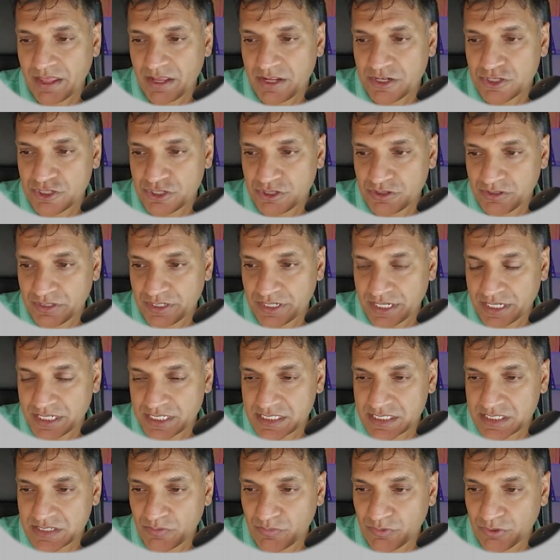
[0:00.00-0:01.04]

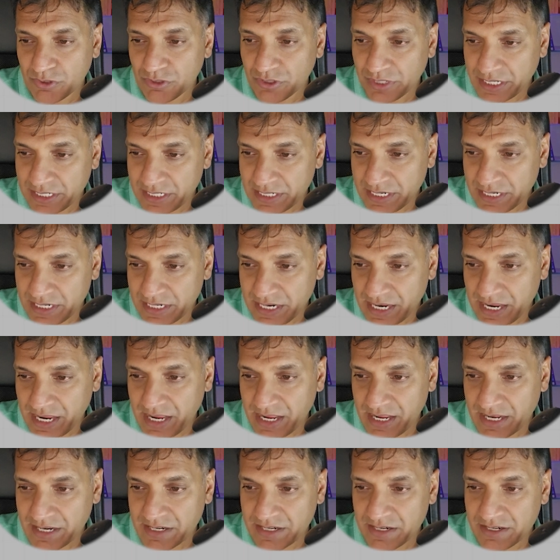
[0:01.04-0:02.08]
Geolytics will look at it
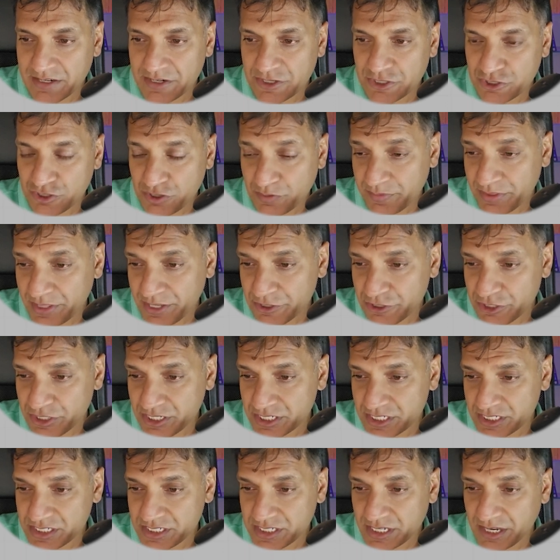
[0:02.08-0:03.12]
and determine their
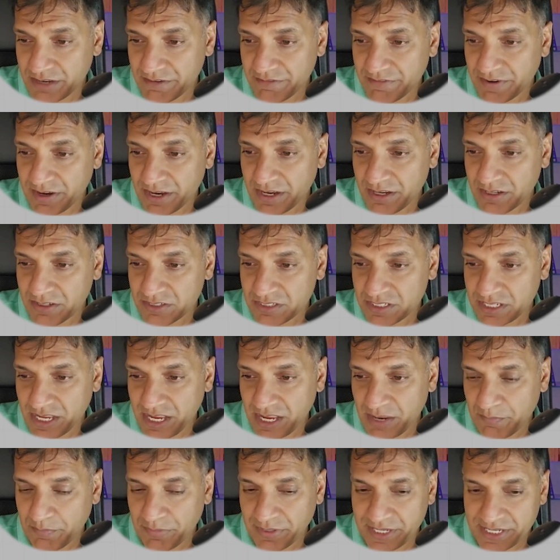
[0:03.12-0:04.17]
GSSI files
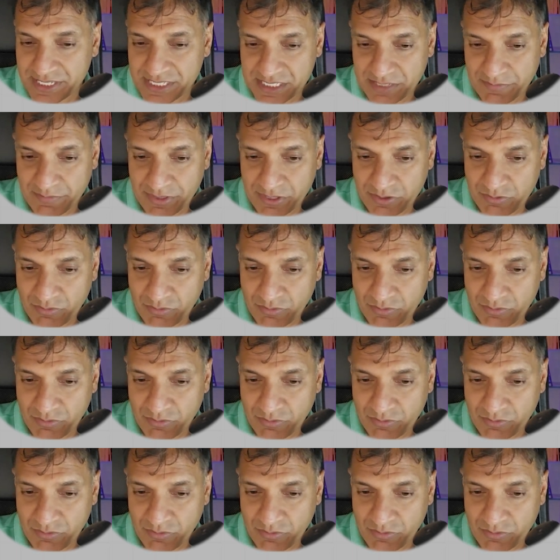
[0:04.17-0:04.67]
and place them in the